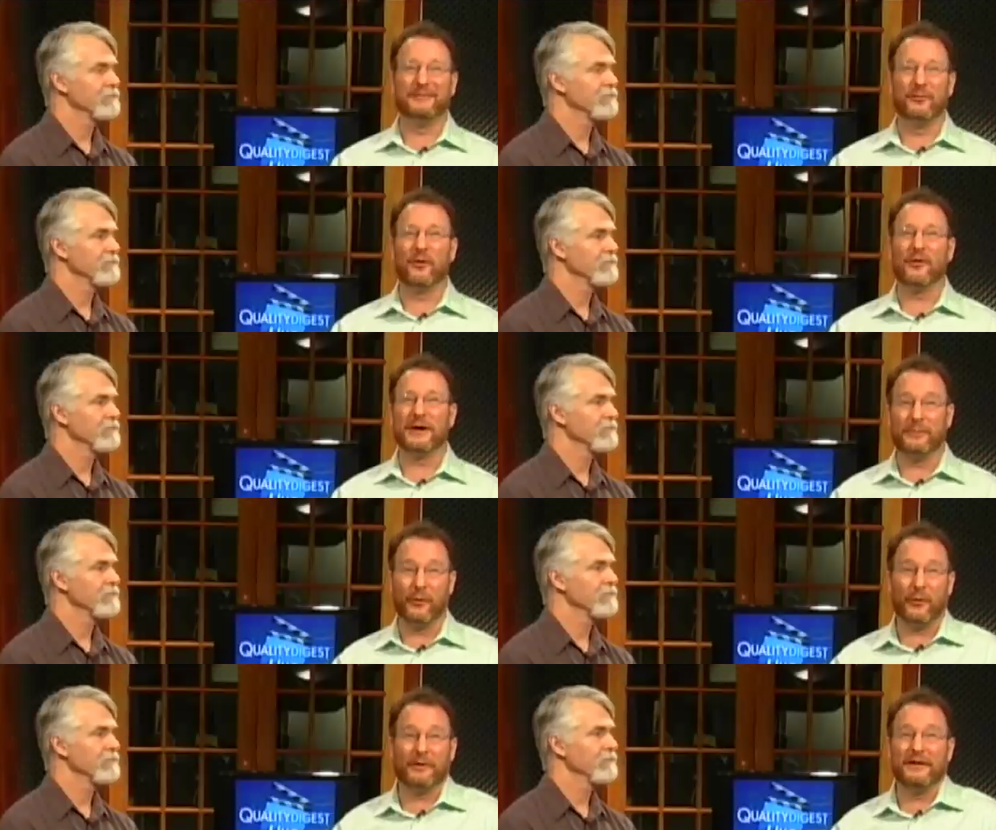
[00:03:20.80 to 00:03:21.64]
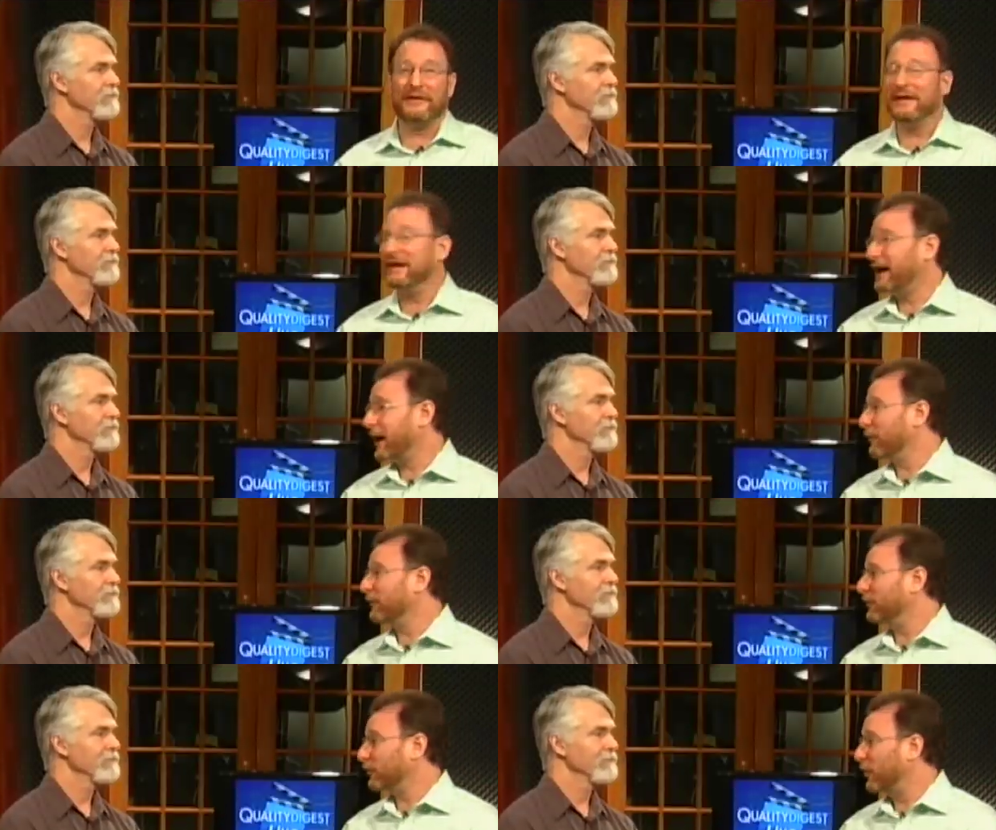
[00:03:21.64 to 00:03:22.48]
Speaker 1: more important than the
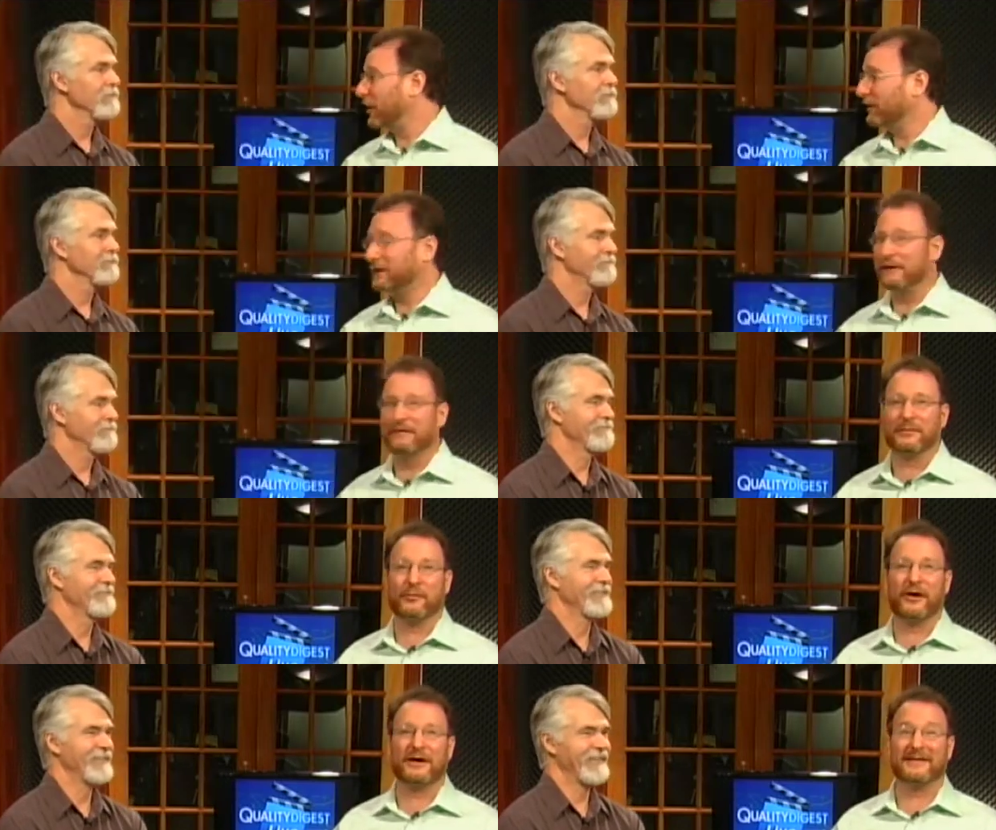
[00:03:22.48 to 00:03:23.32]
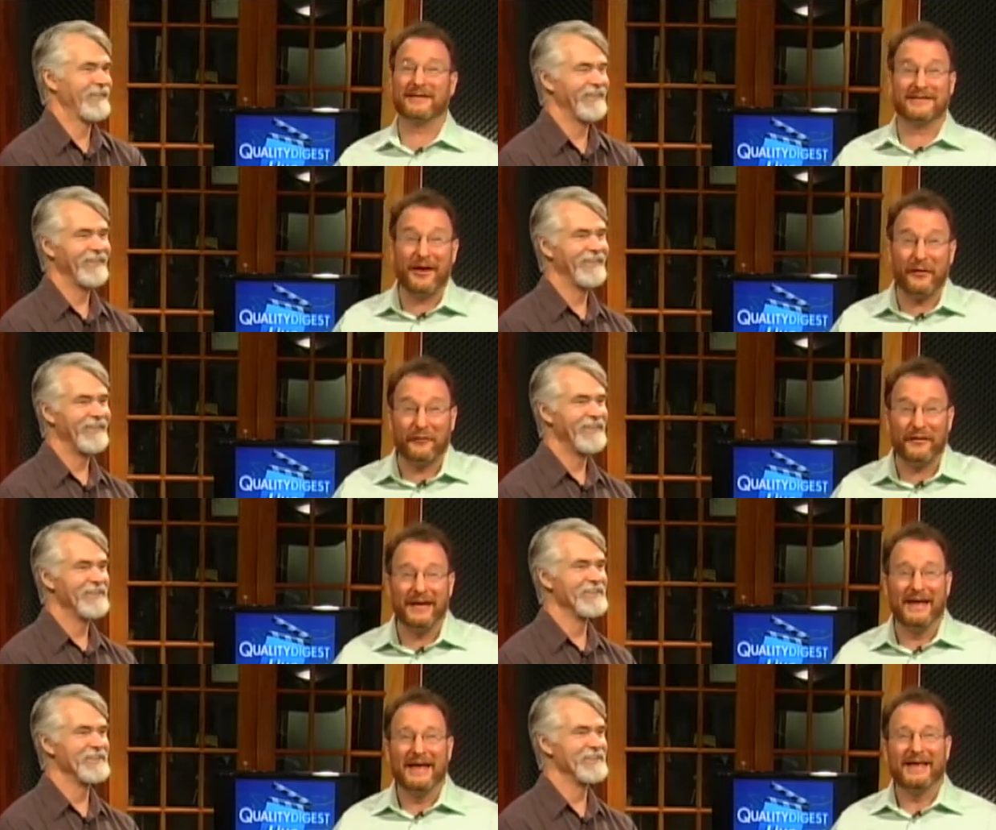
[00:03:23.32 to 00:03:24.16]
inherent quality of the product itself.